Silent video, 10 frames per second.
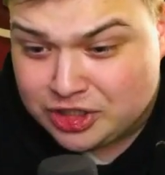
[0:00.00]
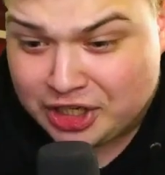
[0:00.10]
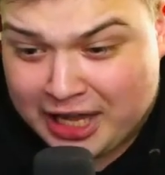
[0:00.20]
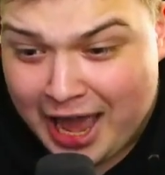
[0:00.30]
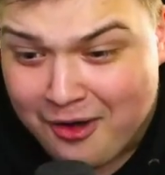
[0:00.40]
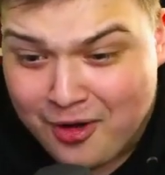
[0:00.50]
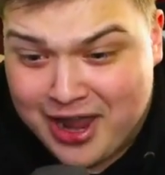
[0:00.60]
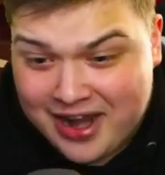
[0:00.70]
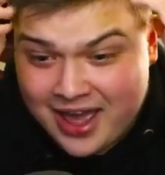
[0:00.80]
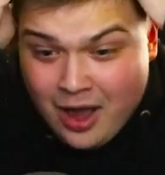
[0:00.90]
K
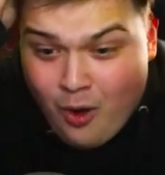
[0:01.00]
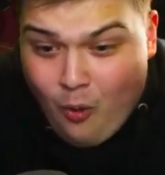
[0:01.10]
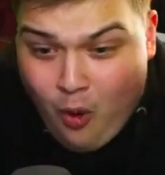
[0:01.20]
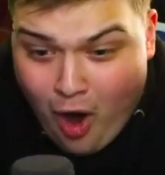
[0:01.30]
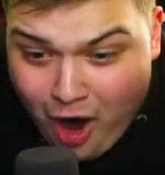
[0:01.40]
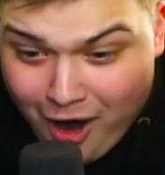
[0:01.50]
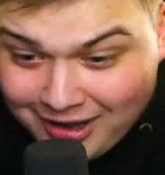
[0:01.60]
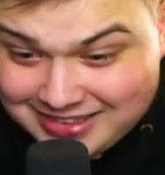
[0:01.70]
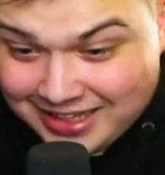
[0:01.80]
win! What?